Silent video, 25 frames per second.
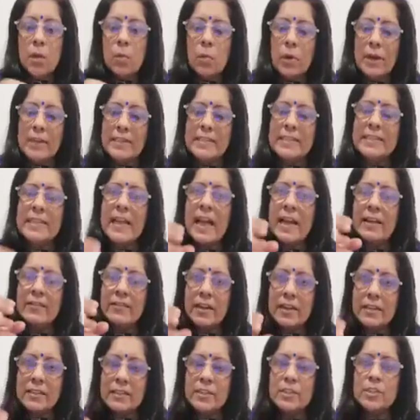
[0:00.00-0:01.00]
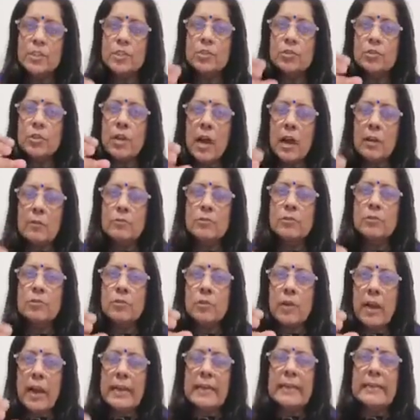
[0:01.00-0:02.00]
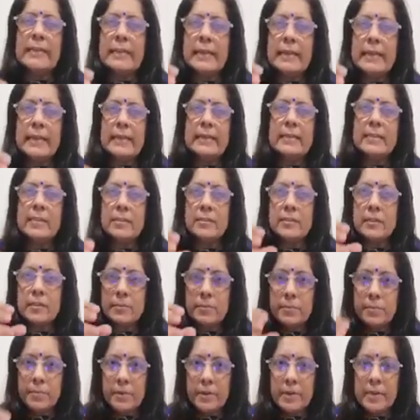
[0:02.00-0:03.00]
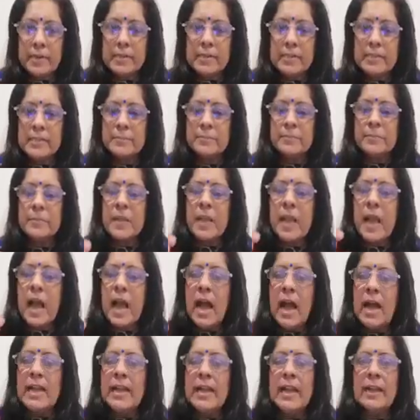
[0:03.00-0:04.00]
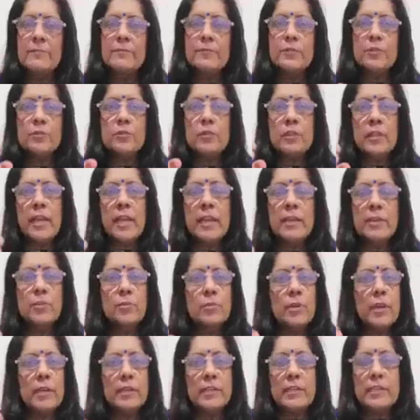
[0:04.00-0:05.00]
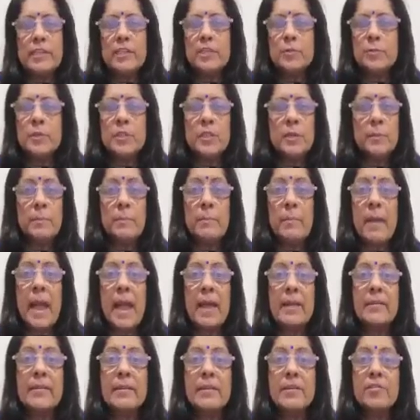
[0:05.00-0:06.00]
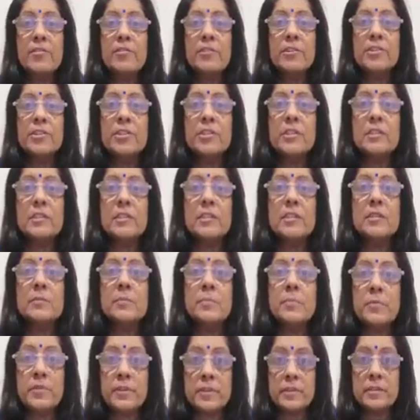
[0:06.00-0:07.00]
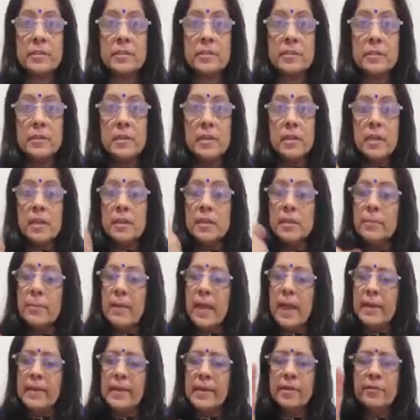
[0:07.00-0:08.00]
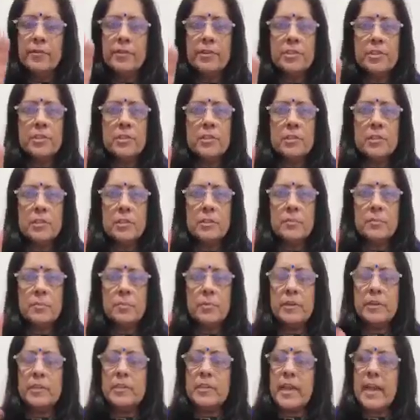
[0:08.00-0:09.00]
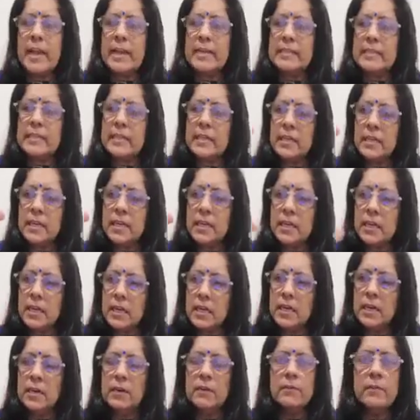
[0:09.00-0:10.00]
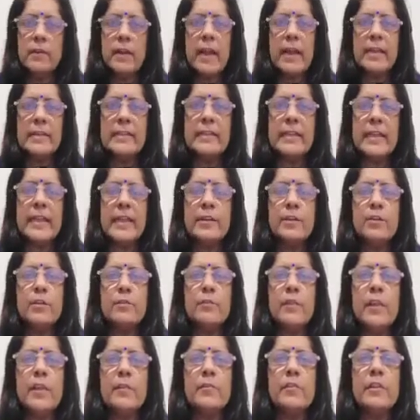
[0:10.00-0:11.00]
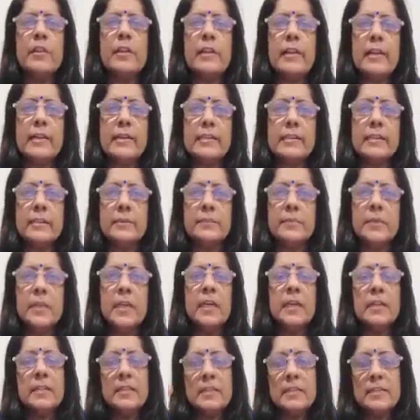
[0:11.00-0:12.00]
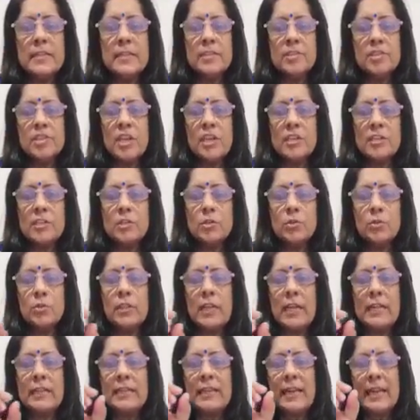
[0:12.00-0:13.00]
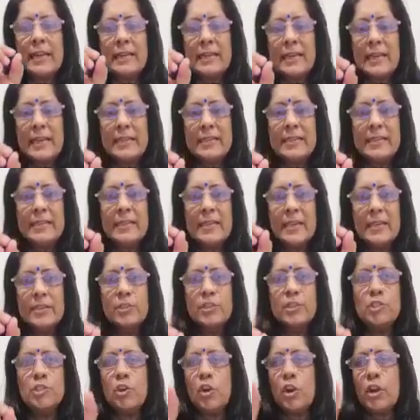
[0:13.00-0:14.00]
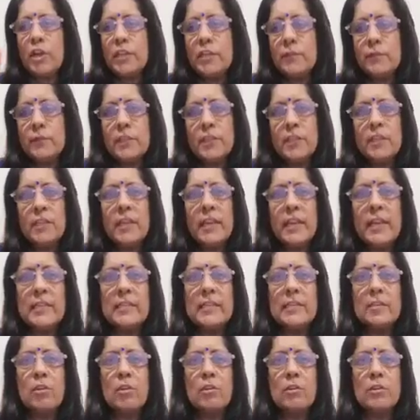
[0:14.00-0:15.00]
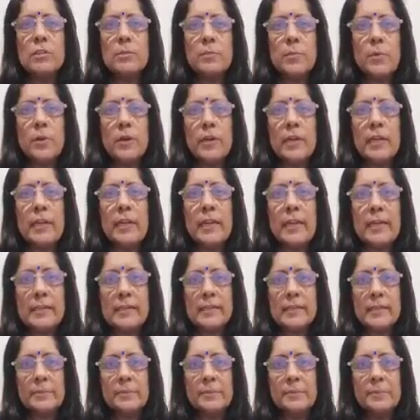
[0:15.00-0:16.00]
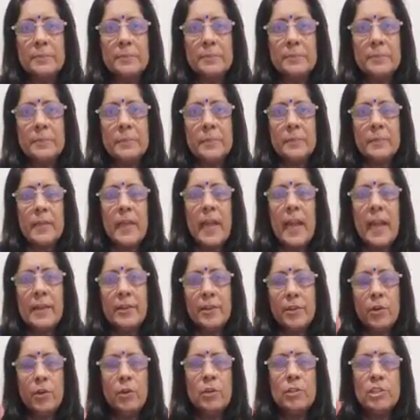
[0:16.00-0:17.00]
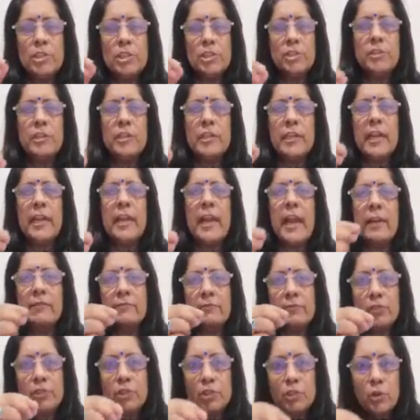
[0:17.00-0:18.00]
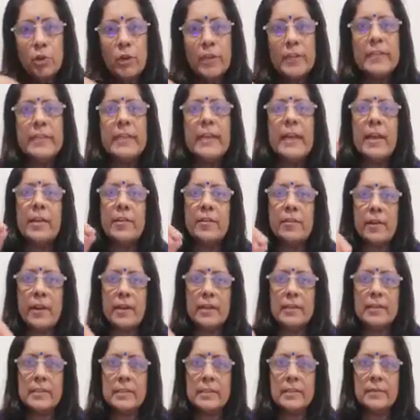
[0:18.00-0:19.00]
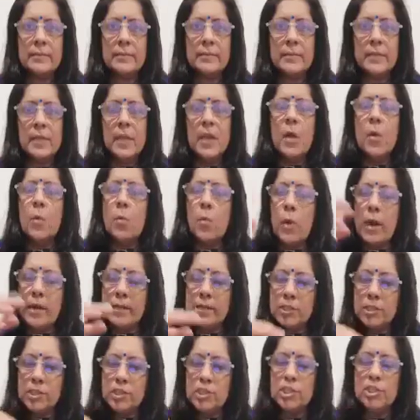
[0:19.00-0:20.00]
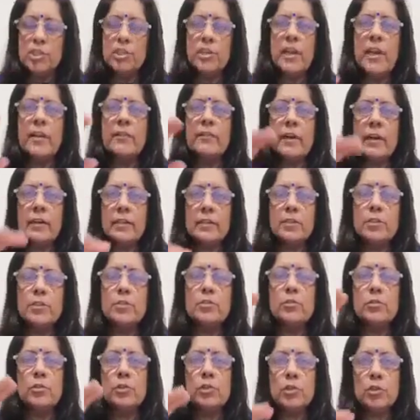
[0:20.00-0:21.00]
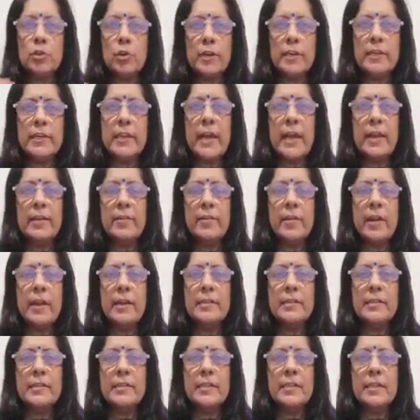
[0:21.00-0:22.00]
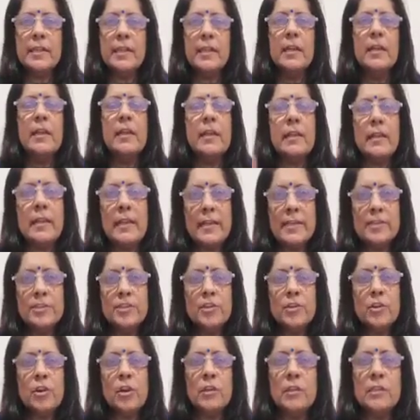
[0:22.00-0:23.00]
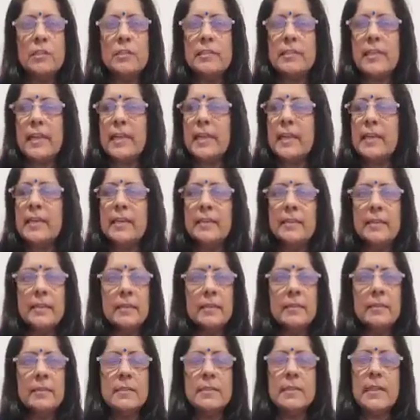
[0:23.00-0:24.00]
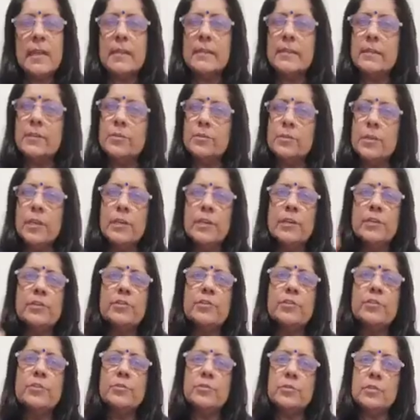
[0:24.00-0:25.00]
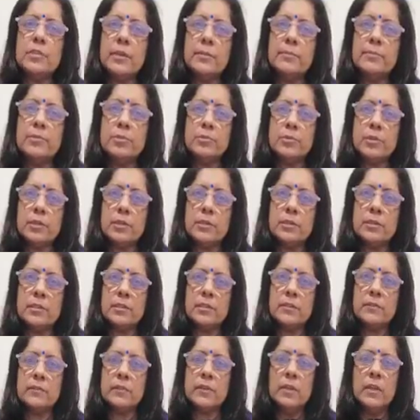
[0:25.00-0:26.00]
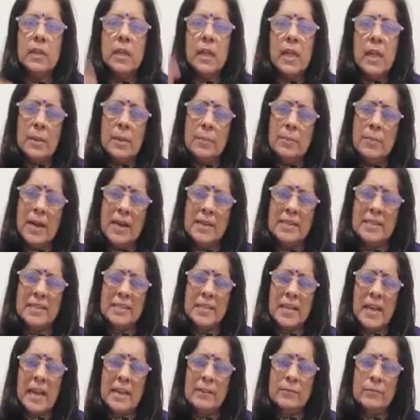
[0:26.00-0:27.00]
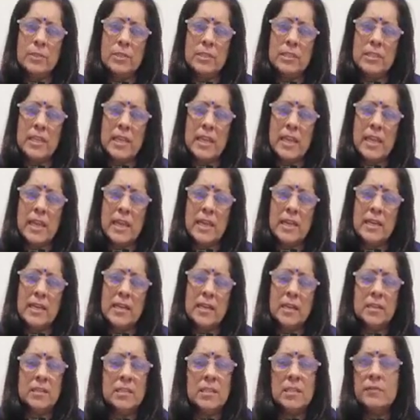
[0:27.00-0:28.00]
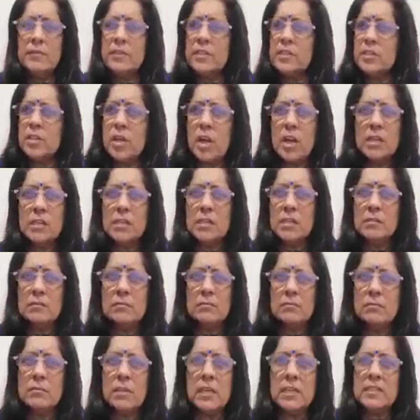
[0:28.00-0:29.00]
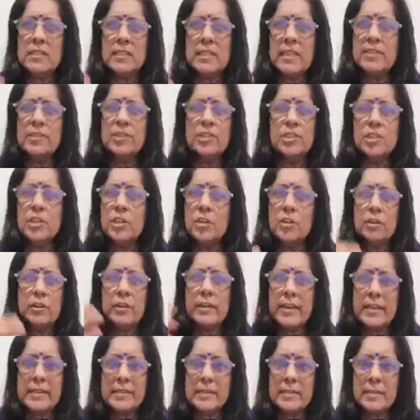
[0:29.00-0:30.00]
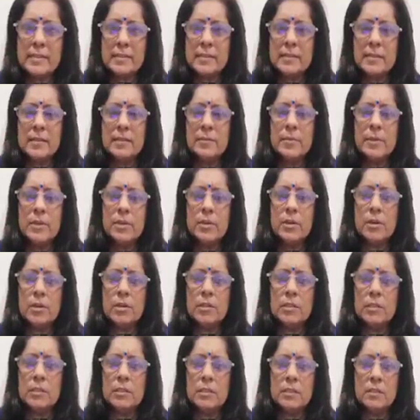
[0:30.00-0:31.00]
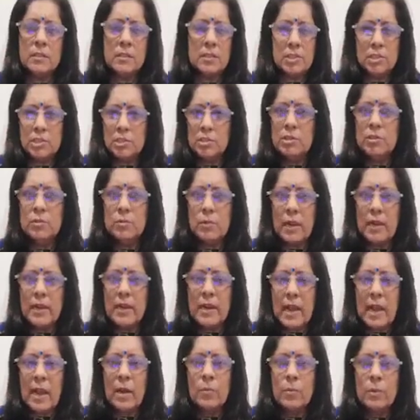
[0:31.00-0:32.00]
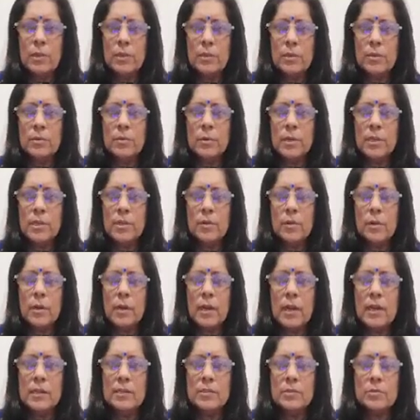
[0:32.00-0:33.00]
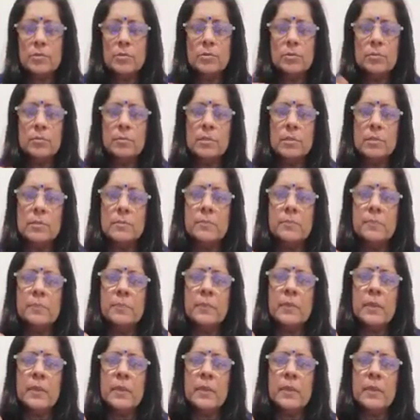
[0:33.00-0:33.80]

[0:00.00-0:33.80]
Once I have understood how to write the letter in print, I have to then, you can teach me the Marian-Richardson print. The Marian-Richardson print has a curve at the end of every letter. This is just so that that letter can join with the next corresponding letter. And your children can have joined handwriting. Once children have understood joined handwriting, later on in second and third standard, you can introduce them to cursive. But I would say cursive is not essential or necessary, because the children who are now with you in your classrooms,